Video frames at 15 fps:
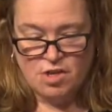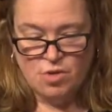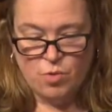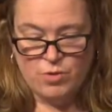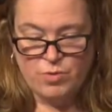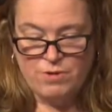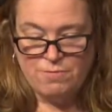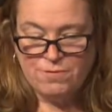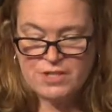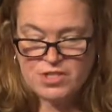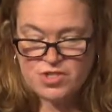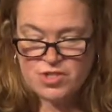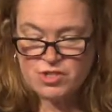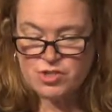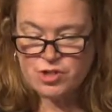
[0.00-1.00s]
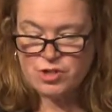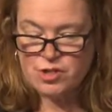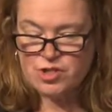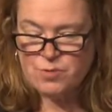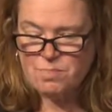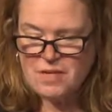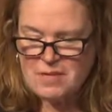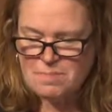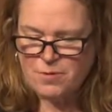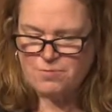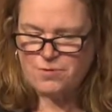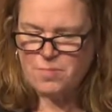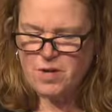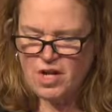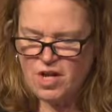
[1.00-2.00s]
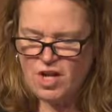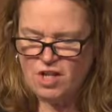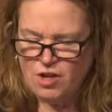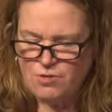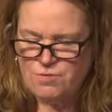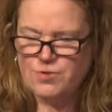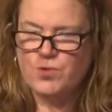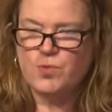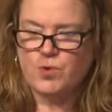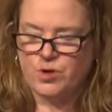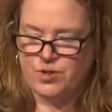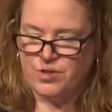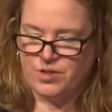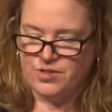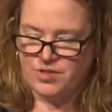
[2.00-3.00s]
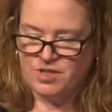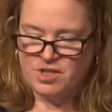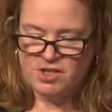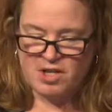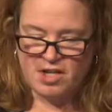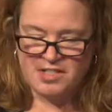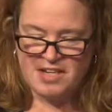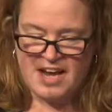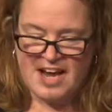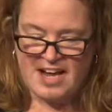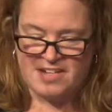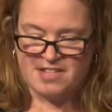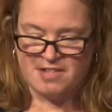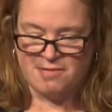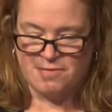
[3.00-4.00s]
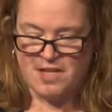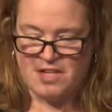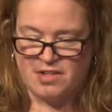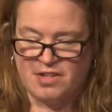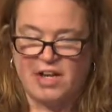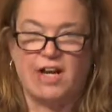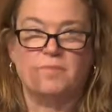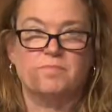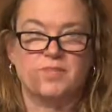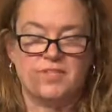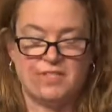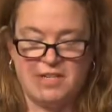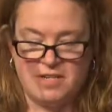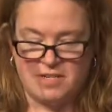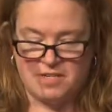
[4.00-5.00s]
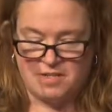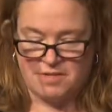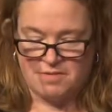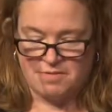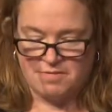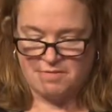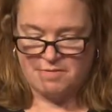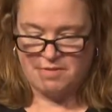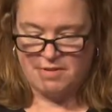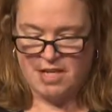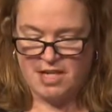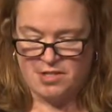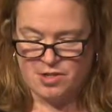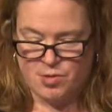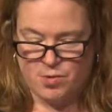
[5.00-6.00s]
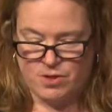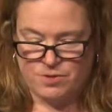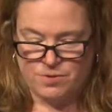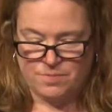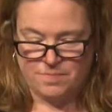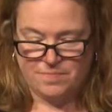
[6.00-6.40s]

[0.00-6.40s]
When we finished the church, people from all over the world called to ask if they could come see it. End quote.